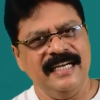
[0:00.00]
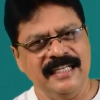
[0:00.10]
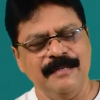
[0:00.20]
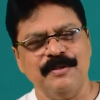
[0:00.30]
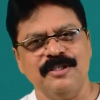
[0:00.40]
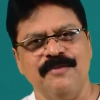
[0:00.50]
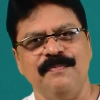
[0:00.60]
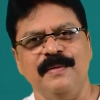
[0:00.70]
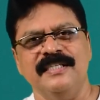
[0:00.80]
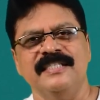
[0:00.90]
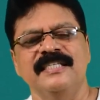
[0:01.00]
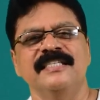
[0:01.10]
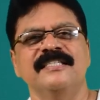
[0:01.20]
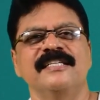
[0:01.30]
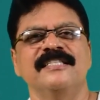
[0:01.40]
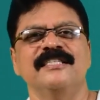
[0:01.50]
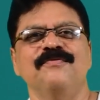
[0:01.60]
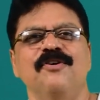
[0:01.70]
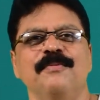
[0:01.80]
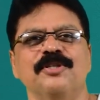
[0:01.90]
in the presence of base results in the
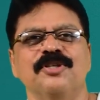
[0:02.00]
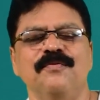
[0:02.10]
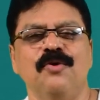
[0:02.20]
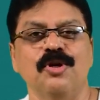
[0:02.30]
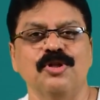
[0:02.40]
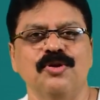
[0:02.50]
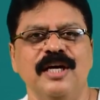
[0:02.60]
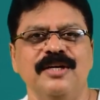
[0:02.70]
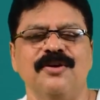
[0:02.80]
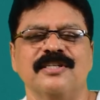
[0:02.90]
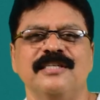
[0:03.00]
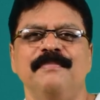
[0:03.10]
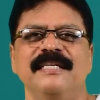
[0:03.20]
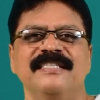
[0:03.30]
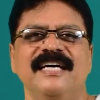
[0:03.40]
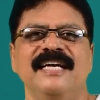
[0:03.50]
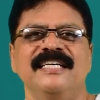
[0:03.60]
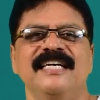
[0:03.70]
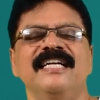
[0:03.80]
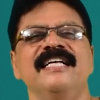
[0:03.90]
formation of
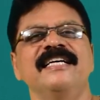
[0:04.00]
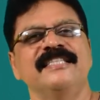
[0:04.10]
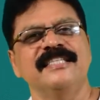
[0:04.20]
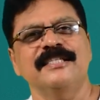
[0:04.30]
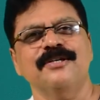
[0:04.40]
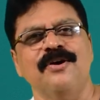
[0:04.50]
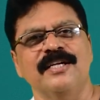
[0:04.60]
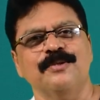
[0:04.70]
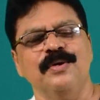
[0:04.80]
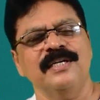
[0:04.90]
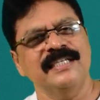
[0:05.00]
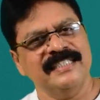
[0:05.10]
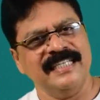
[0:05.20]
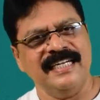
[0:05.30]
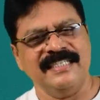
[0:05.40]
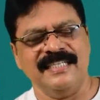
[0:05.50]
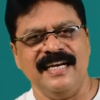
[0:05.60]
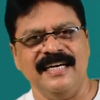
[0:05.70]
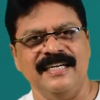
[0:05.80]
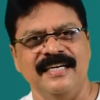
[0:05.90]
orthohydroxybenzaldehyde. This is called as what?
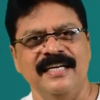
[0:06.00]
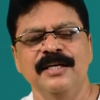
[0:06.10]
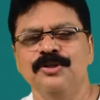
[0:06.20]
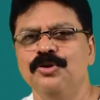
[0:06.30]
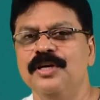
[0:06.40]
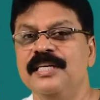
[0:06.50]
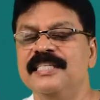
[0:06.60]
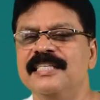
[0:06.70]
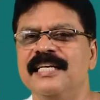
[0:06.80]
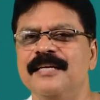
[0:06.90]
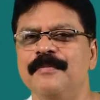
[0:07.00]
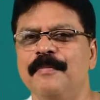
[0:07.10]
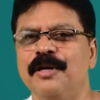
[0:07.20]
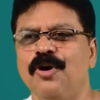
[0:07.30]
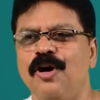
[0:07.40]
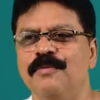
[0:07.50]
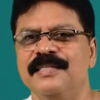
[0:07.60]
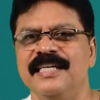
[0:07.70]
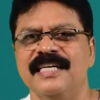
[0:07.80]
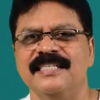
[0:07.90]
Salicylaldehyde. So, you can easily remember
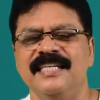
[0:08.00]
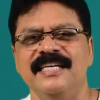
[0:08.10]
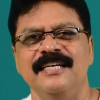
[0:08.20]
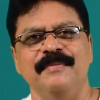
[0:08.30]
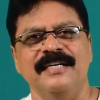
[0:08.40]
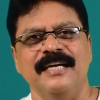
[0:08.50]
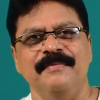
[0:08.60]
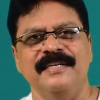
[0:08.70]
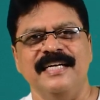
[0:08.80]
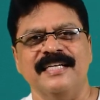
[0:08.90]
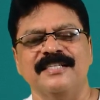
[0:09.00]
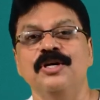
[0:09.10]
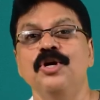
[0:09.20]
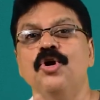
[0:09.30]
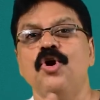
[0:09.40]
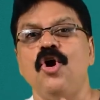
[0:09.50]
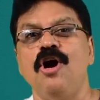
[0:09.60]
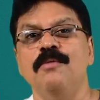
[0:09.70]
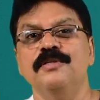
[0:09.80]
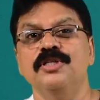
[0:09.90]
Kolb's reaction and Reamer-Tiemann reaction.
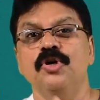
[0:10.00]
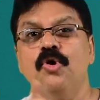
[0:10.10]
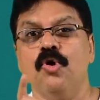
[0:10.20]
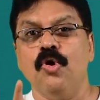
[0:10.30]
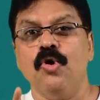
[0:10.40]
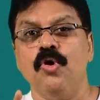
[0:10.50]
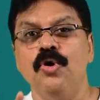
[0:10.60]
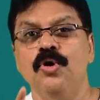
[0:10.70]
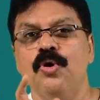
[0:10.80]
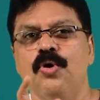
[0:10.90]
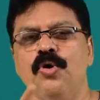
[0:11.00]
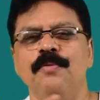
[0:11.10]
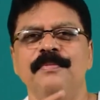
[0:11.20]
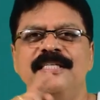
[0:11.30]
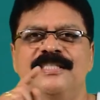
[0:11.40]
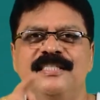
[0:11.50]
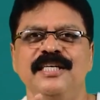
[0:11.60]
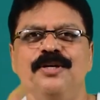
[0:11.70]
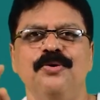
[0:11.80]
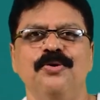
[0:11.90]
Kolb's Co means
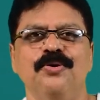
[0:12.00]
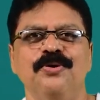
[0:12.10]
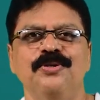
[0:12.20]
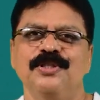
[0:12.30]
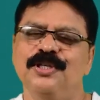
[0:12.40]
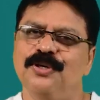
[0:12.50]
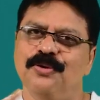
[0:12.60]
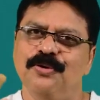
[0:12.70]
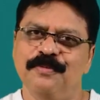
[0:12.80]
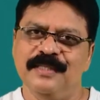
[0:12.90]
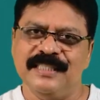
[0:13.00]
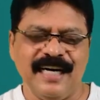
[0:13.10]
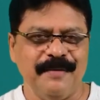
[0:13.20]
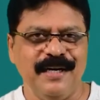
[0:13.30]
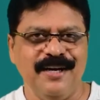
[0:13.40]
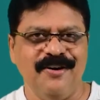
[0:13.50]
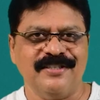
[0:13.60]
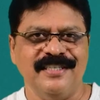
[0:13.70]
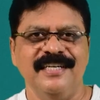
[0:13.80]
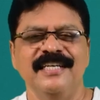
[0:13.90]
COO means carbon
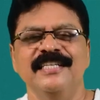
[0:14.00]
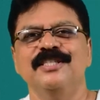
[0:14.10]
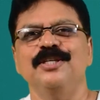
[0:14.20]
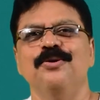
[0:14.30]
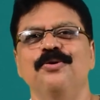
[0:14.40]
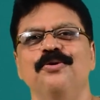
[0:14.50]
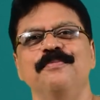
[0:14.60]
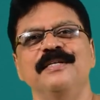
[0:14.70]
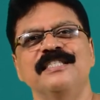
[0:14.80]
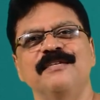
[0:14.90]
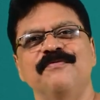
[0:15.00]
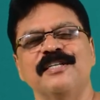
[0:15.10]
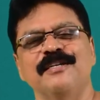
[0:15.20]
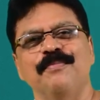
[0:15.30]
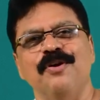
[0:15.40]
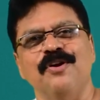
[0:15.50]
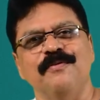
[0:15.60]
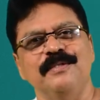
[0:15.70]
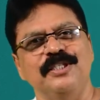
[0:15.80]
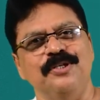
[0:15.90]
dioxide, COO means the functional product
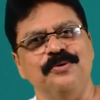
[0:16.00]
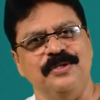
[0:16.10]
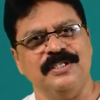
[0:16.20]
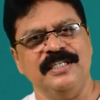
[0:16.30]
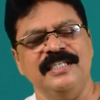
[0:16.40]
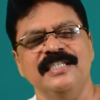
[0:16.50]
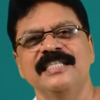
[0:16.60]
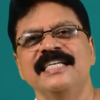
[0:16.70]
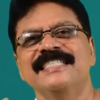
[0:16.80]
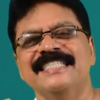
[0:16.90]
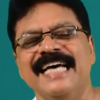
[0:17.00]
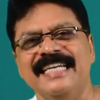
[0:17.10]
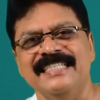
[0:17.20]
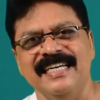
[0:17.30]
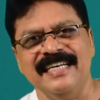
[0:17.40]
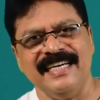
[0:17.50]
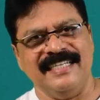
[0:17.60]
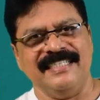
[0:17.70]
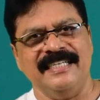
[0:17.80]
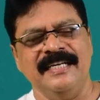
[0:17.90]
is COH. It is salicylic
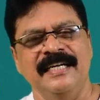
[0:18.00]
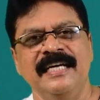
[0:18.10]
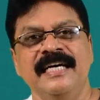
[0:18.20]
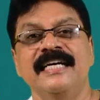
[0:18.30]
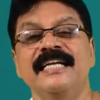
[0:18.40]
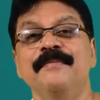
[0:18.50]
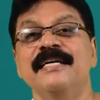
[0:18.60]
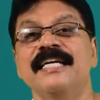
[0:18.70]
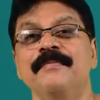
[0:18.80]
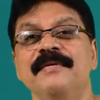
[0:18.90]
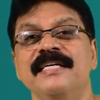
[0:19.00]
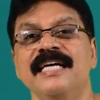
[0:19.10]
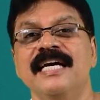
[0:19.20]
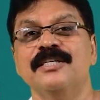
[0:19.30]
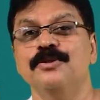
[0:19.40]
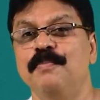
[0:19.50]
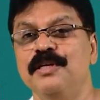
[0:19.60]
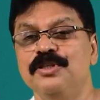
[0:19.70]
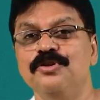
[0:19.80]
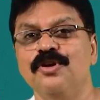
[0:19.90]
acid. Reamer-Tiemann reaction,
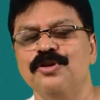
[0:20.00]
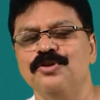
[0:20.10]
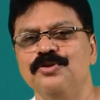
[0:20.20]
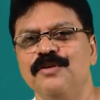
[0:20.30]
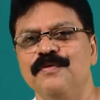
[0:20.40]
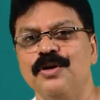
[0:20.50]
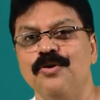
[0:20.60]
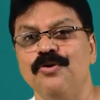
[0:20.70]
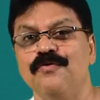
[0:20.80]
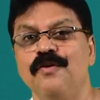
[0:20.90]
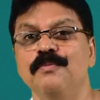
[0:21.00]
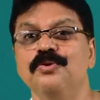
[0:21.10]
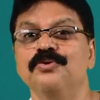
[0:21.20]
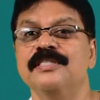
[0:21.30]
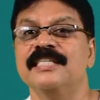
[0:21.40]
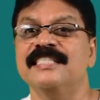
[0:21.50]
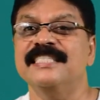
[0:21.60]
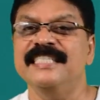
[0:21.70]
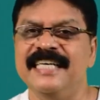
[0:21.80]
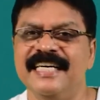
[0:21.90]
please do not use the word chloroform, use it
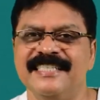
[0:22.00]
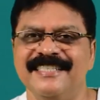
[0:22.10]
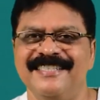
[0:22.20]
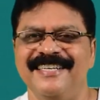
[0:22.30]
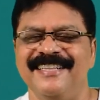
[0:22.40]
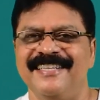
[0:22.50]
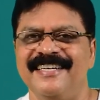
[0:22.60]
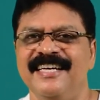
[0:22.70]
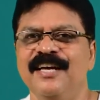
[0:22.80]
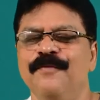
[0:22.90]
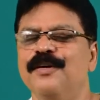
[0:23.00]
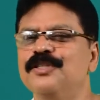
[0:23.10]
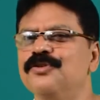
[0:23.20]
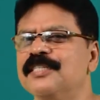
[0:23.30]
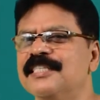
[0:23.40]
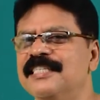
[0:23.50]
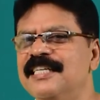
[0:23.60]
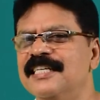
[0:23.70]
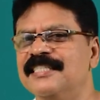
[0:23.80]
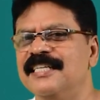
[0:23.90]
as CHCl3. Once you say
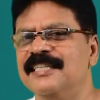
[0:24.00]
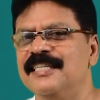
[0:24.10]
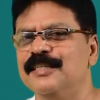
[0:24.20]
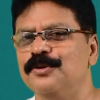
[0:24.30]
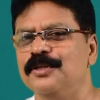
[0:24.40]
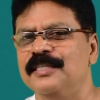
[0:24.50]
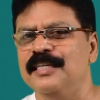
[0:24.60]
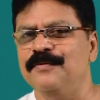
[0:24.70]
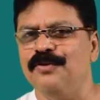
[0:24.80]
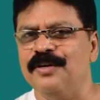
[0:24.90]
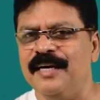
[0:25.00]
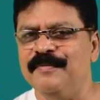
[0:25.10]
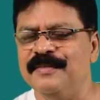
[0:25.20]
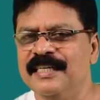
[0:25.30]
CHCl3 3-4 times,